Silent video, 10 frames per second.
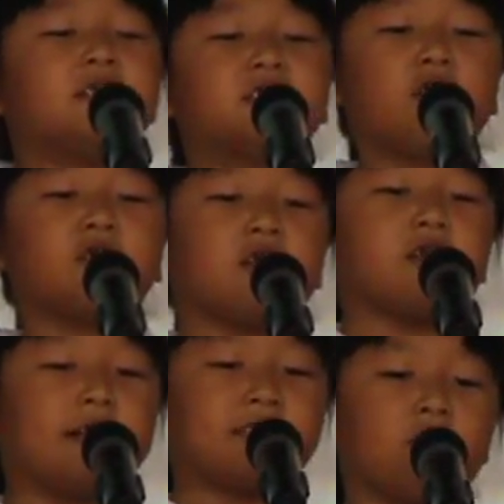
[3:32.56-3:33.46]
So
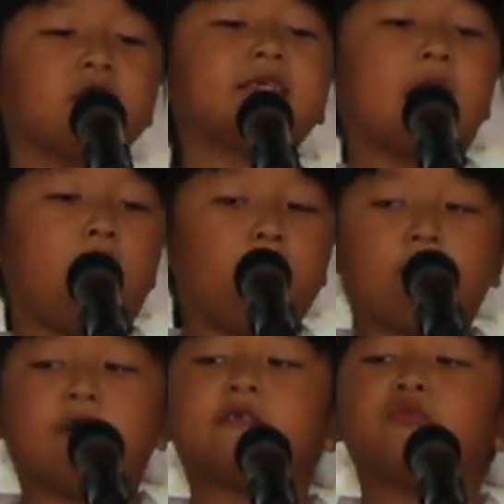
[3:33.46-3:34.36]
the soldiers and
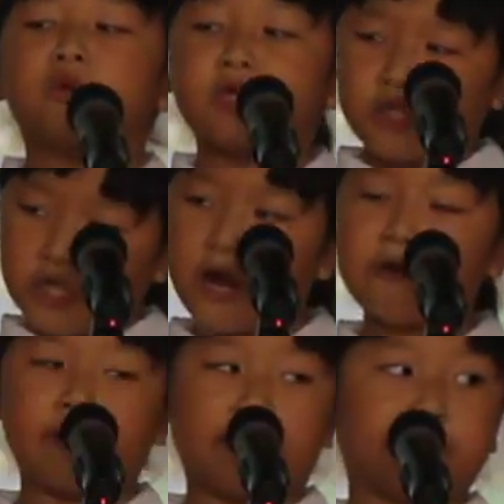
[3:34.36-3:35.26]
locals were
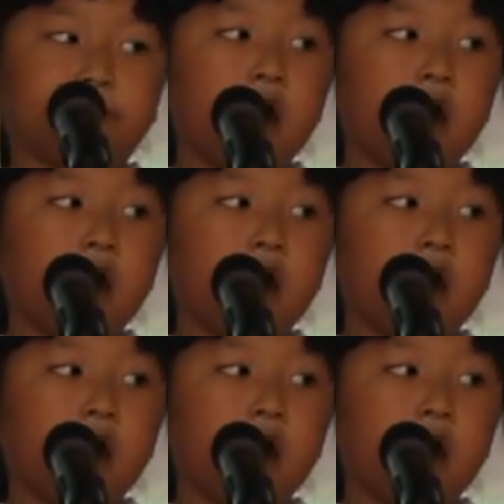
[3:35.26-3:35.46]
cheering.